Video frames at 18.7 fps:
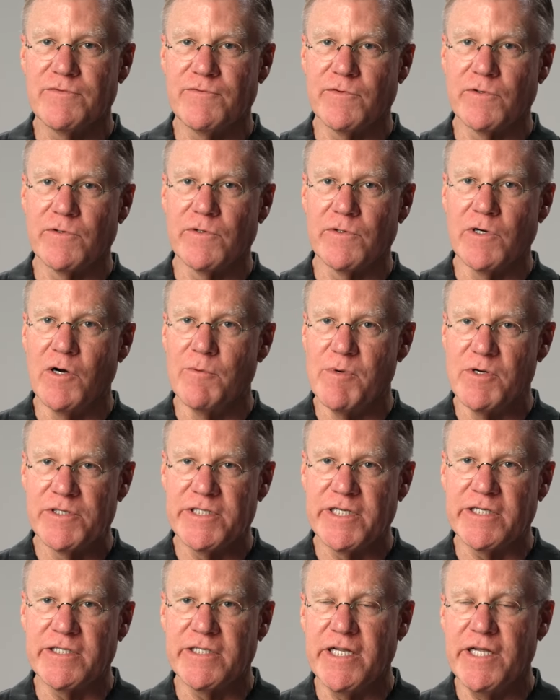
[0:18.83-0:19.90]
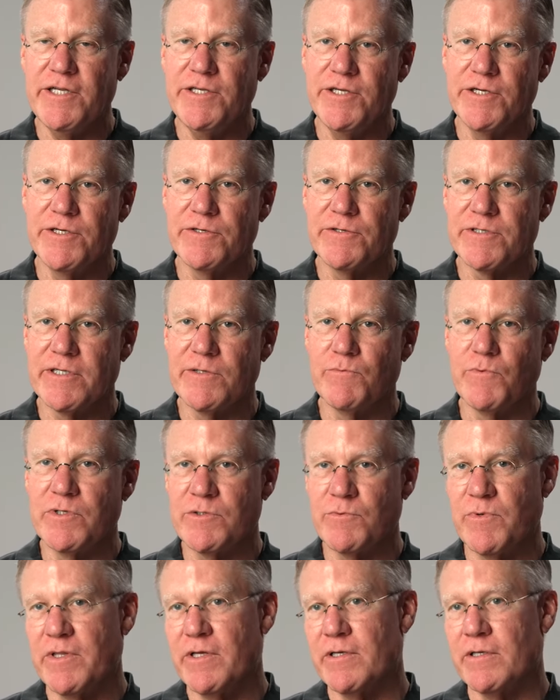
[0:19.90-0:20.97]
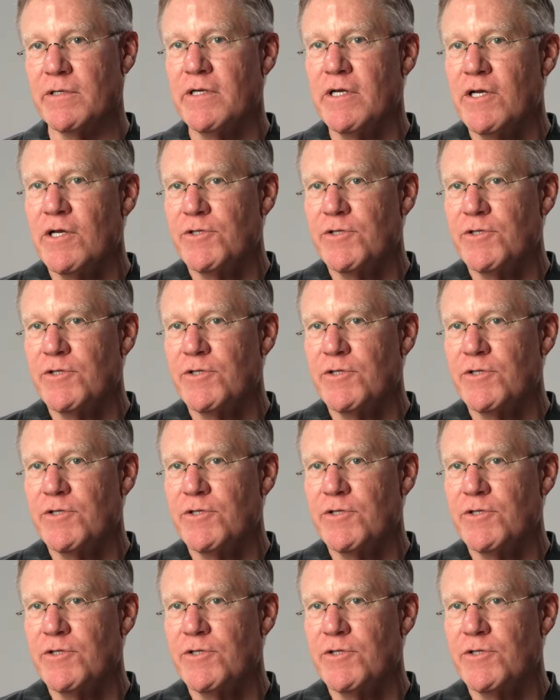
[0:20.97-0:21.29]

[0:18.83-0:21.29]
for almost 16 years and was with a